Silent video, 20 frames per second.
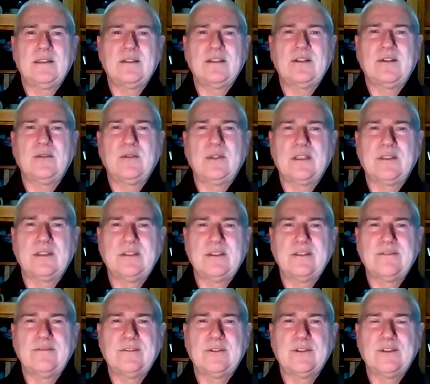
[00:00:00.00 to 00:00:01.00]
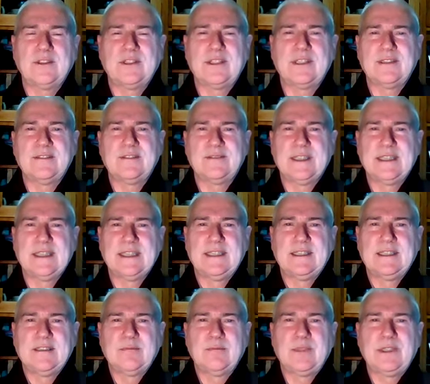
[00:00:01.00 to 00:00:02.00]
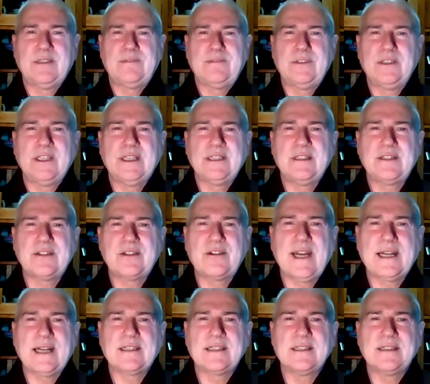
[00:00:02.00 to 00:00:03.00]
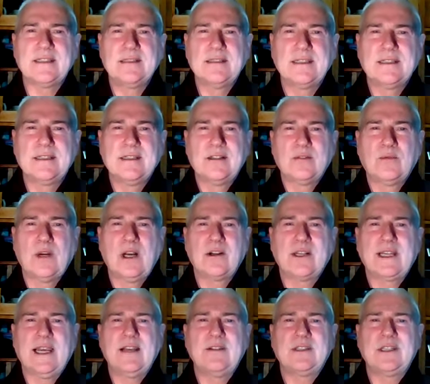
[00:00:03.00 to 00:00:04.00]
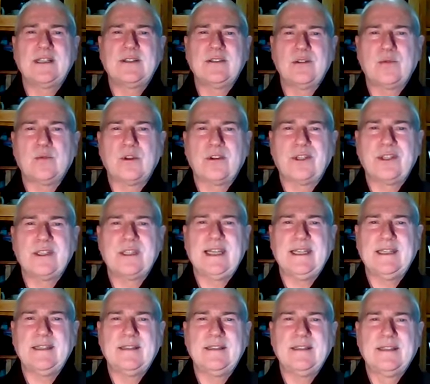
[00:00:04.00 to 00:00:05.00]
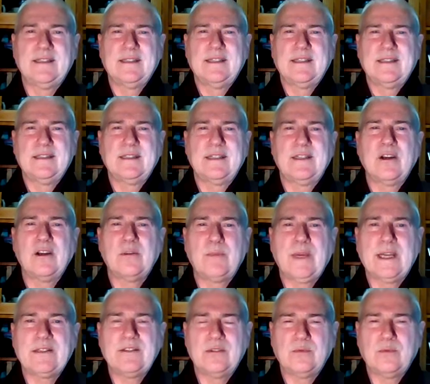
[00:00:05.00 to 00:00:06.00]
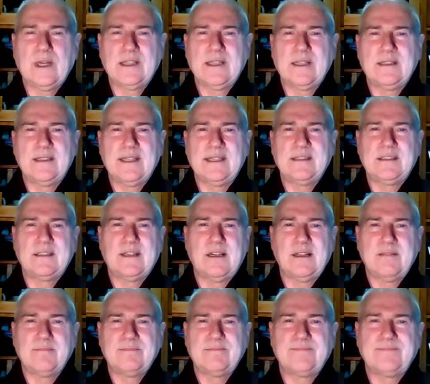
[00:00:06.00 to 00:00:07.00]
and so on and so forth. But if you get distracted while counting towards 10, then go back to 1 at that time.